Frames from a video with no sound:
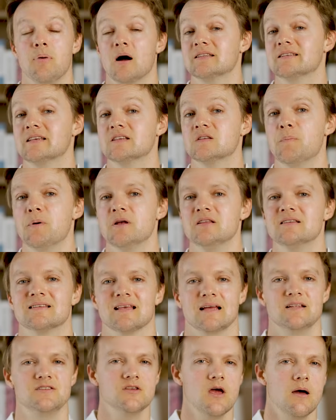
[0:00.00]

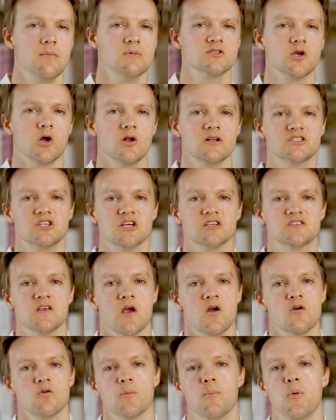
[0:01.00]
Participants and dermatologists
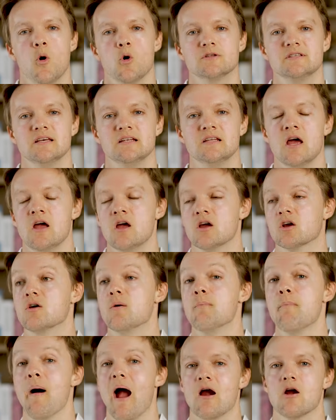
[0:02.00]
reported
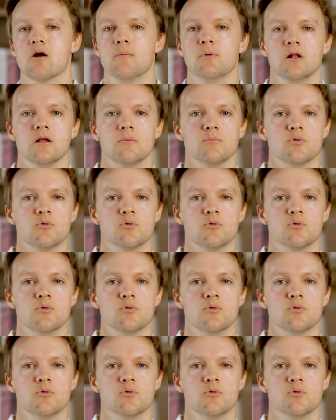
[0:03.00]
comparable